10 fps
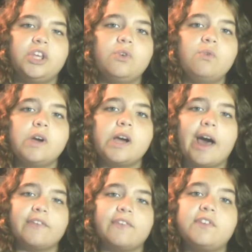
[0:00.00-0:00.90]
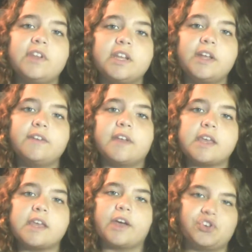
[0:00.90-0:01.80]
You guys did it.
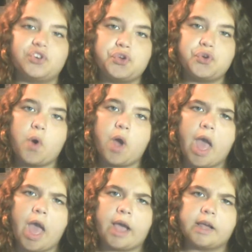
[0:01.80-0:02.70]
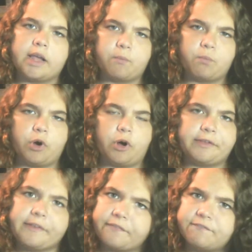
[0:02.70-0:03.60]
Yes, you well,
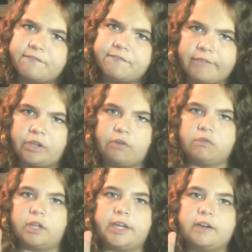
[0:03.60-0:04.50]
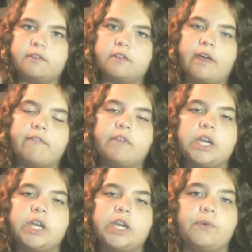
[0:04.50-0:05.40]
at least five of you liked that
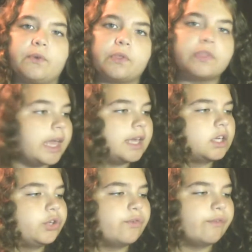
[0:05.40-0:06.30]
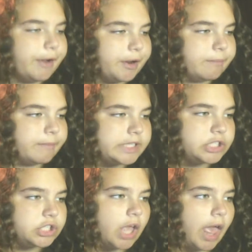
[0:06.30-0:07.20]
video, so thank you very
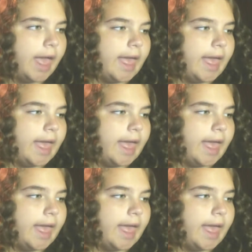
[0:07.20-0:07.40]
much.